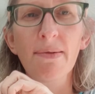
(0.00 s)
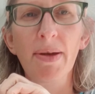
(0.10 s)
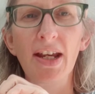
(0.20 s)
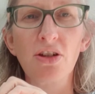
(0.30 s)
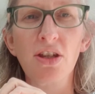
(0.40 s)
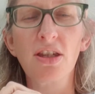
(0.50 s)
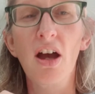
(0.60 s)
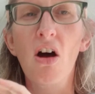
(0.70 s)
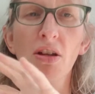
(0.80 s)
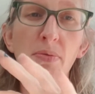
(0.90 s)
pictures
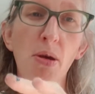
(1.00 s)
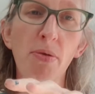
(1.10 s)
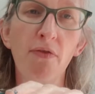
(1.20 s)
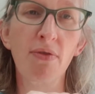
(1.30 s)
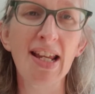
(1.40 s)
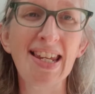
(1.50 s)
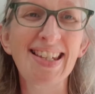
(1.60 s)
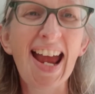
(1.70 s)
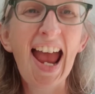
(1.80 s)
that Artipoppe have released,